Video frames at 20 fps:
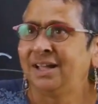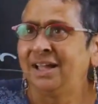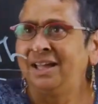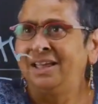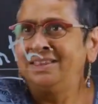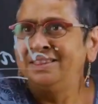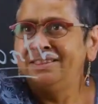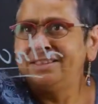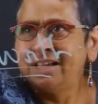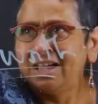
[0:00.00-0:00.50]

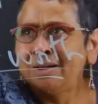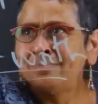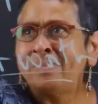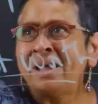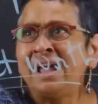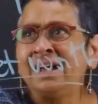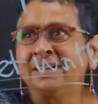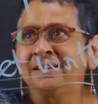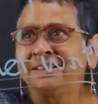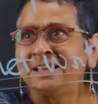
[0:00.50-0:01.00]
And their
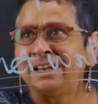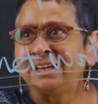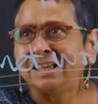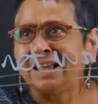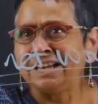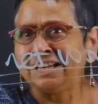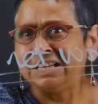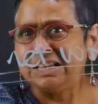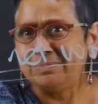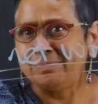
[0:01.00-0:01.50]
bank then
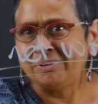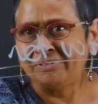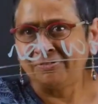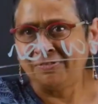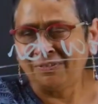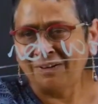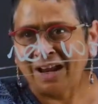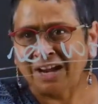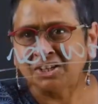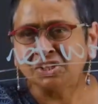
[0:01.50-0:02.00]
can keep a
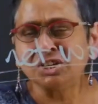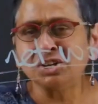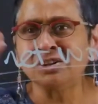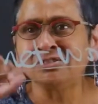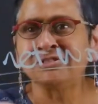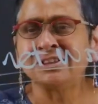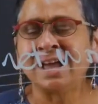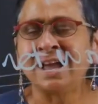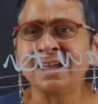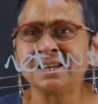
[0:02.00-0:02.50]
fraction
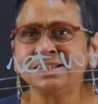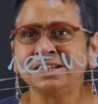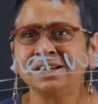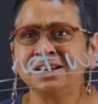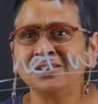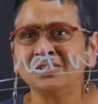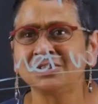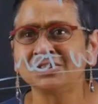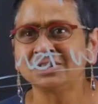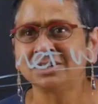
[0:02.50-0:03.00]
of that
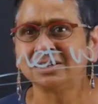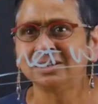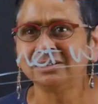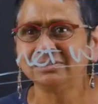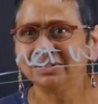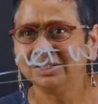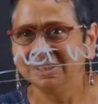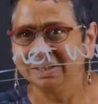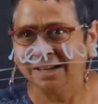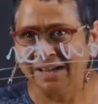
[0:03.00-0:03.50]
in
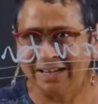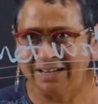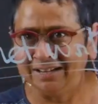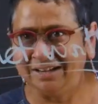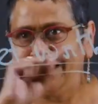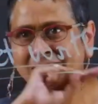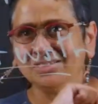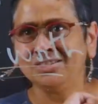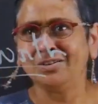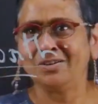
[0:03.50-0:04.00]
reserve and
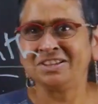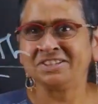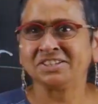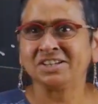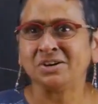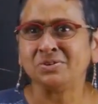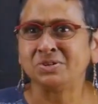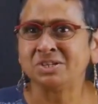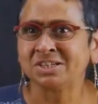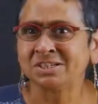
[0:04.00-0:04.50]
lend the rest
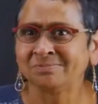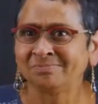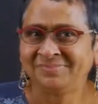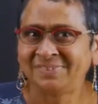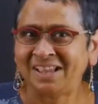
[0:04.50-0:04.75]
out.